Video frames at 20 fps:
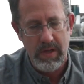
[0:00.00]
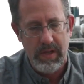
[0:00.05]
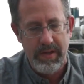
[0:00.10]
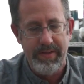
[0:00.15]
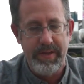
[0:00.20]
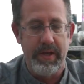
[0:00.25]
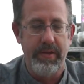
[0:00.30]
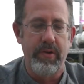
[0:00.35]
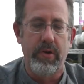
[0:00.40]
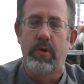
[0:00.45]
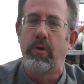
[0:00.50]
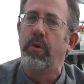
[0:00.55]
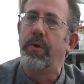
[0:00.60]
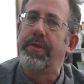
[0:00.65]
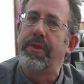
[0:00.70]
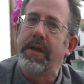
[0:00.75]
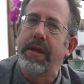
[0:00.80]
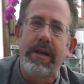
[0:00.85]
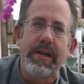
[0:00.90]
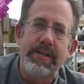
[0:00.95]
The other cool
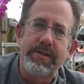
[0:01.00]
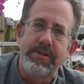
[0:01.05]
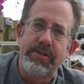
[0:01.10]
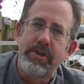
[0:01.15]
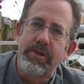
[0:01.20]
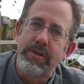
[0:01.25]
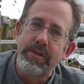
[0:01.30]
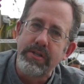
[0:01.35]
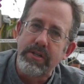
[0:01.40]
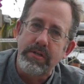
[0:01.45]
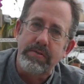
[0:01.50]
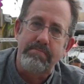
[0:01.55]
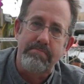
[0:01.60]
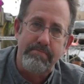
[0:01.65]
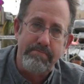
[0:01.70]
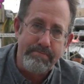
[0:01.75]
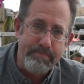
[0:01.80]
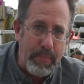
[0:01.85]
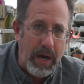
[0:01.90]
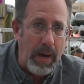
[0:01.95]
thing is you can just
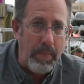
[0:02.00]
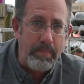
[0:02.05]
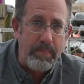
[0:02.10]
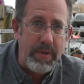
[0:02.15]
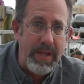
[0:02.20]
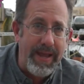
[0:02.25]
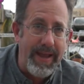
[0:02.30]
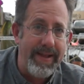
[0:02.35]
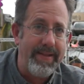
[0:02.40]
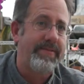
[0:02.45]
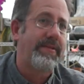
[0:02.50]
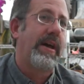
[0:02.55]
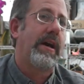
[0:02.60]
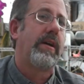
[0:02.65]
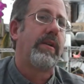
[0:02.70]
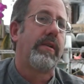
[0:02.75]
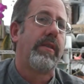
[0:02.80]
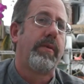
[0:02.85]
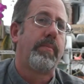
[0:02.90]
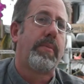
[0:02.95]
pop plants
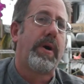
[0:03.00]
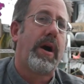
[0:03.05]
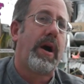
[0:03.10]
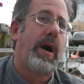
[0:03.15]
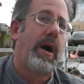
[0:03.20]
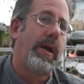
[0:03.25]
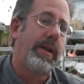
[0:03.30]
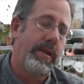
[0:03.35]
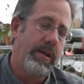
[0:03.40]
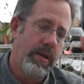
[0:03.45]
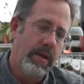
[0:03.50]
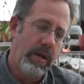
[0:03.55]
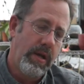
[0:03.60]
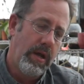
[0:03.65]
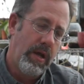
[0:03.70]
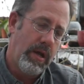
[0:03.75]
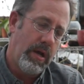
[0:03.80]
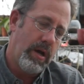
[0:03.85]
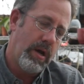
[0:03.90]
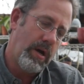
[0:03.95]
out of the pot
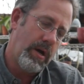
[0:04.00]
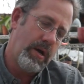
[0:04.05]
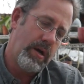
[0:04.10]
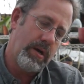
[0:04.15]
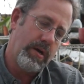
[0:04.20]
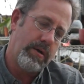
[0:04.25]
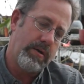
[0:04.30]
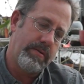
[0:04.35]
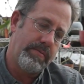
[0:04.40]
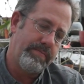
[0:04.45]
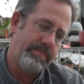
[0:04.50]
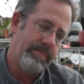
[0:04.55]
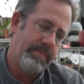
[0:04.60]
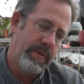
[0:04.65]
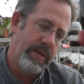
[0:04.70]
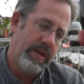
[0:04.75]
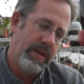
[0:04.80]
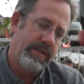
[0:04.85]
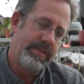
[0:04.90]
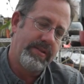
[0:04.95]

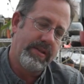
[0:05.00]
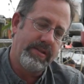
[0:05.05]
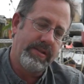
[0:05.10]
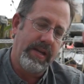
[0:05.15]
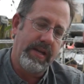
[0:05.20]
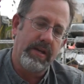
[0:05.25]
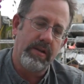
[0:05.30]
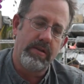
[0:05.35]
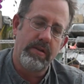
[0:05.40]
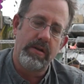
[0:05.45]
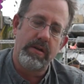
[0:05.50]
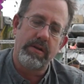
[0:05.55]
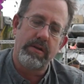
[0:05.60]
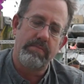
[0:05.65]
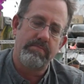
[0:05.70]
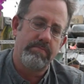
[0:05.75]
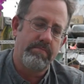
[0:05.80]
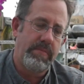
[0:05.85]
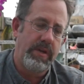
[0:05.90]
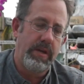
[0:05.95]
to take a look.
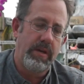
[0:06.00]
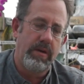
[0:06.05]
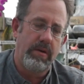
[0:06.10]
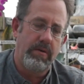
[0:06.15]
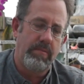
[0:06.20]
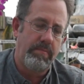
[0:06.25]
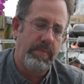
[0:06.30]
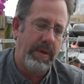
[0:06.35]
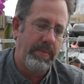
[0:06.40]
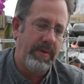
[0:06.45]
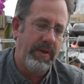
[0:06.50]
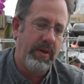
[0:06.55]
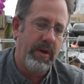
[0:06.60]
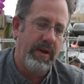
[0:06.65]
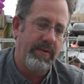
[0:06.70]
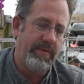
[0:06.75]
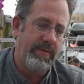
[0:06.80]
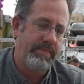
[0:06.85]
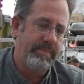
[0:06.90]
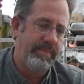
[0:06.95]
You know, maybe you
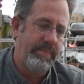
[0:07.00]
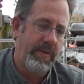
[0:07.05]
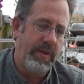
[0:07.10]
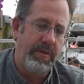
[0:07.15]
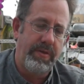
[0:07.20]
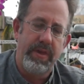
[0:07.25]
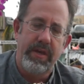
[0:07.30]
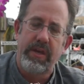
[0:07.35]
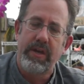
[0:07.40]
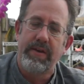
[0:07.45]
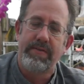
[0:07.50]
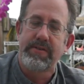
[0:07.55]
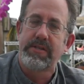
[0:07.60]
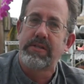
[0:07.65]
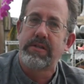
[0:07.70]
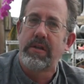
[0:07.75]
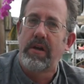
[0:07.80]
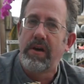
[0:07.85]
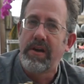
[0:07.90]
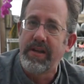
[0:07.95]
think you have a
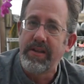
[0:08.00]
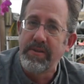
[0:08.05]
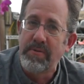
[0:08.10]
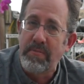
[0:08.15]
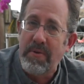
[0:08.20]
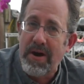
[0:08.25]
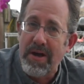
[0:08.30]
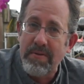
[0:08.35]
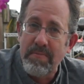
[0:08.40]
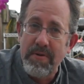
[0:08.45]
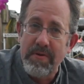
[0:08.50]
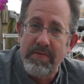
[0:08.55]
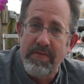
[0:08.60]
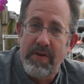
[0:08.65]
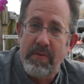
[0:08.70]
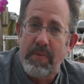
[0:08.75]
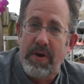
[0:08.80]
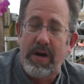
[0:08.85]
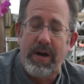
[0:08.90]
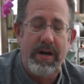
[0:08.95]
slug in the bottom of
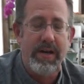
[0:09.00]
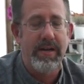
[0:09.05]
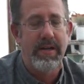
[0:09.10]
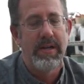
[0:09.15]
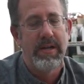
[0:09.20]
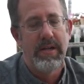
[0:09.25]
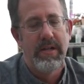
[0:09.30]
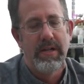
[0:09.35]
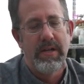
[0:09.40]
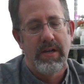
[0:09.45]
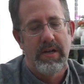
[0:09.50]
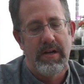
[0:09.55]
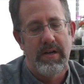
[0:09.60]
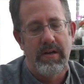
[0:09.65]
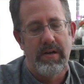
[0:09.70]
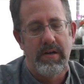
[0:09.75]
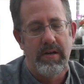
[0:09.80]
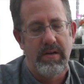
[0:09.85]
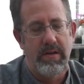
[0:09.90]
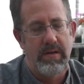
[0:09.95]
your pot,
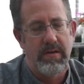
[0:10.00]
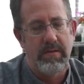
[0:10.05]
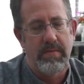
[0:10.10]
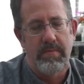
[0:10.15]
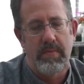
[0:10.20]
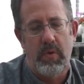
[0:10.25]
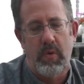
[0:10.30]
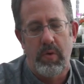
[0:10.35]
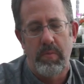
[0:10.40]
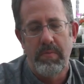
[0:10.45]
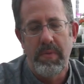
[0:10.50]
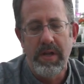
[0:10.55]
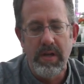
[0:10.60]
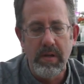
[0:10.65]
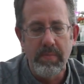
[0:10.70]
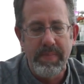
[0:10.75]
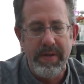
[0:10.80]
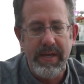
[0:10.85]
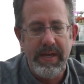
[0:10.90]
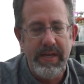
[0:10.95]
or
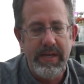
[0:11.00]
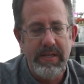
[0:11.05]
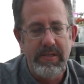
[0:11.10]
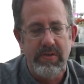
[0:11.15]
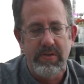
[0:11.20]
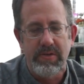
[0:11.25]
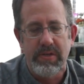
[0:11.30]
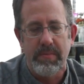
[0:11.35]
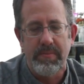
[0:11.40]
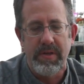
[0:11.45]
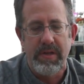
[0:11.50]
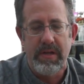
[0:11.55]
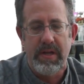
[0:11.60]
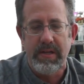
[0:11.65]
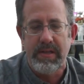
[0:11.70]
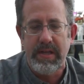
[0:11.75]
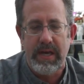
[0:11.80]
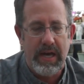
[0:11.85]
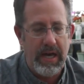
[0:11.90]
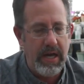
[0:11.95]
millipedes or something
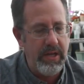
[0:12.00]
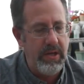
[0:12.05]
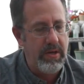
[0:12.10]
like that.